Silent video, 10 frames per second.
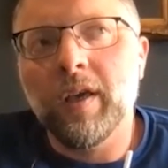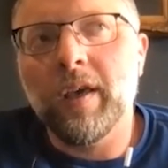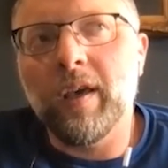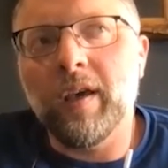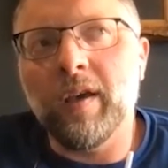
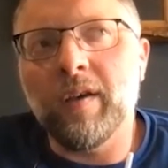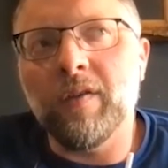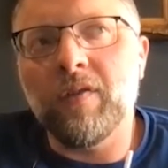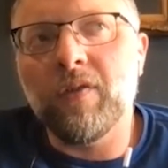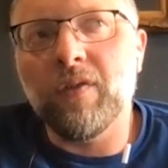
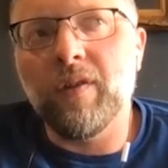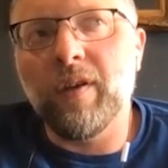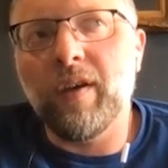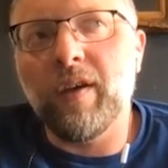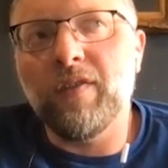is
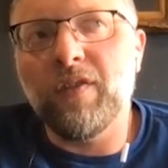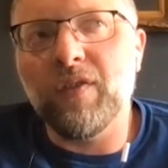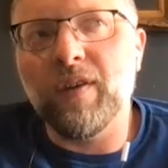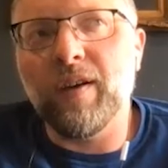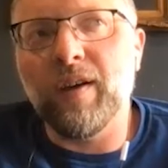is
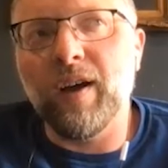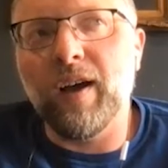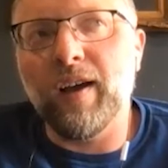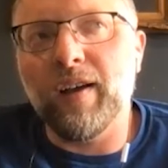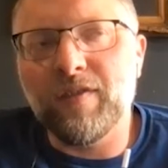
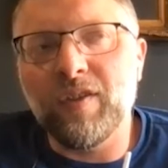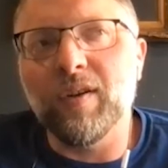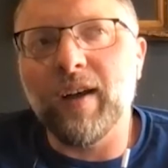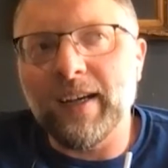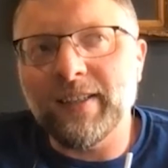are still
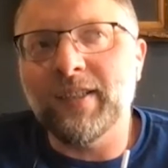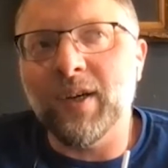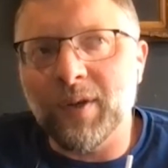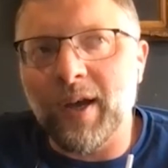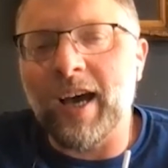guys that
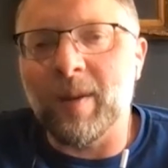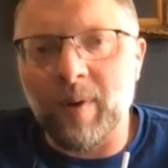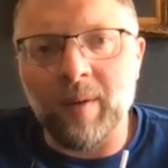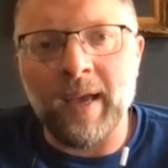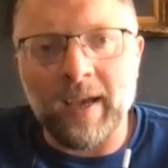don't know how to be
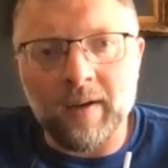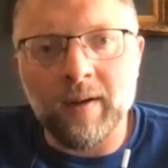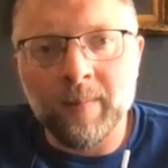a man,